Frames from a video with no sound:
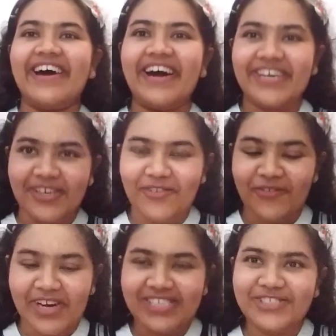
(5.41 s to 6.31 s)
Hi
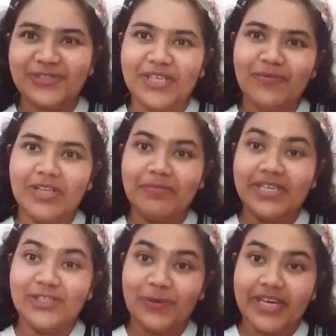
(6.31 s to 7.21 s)
everyone, today we'll be
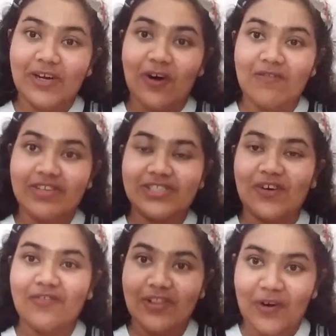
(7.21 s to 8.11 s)
doing conflict
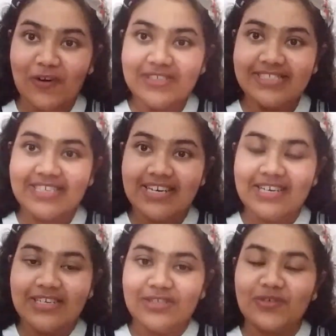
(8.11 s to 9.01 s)
of laws.
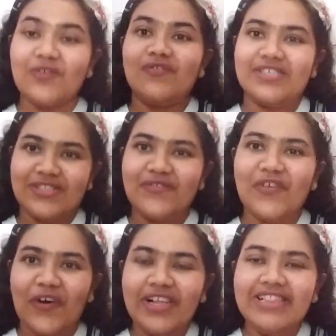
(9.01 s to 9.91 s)
So first of
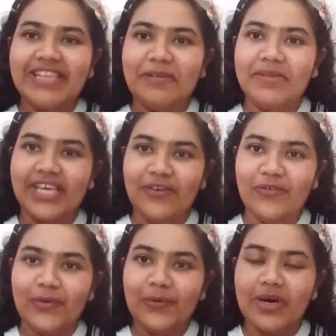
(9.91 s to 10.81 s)
all, let me give
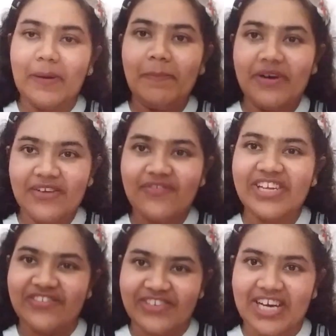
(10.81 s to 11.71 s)
you a brief
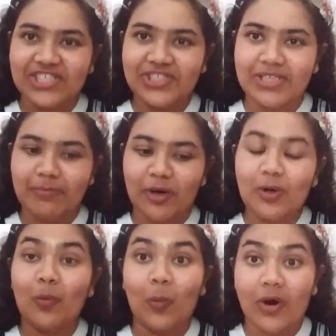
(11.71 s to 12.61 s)
introduction about
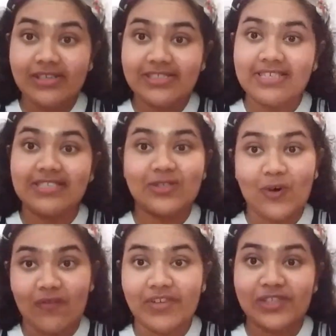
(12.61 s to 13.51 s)
what is
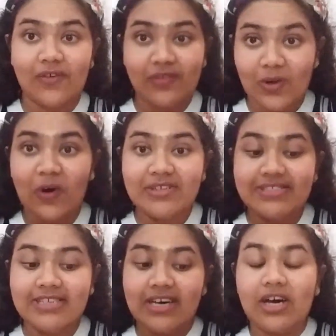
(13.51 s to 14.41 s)
conflict of
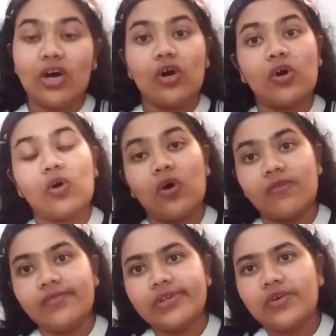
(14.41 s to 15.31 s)
laws.
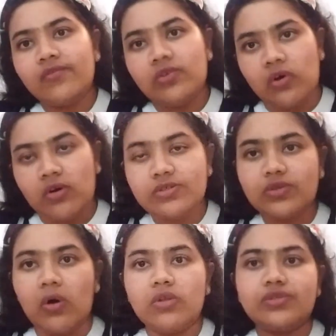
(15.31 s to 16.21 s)
Conflict of laws,
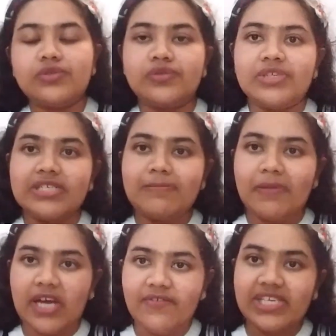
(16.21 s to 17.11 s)
also known as
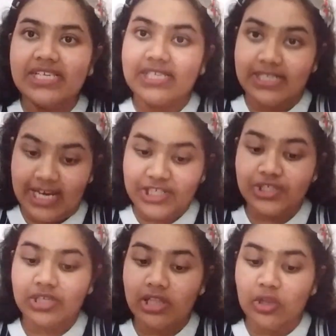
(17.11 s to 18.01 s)
private
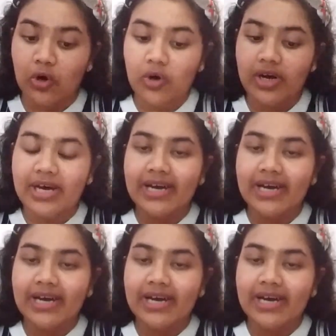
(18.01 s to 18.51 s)
international law,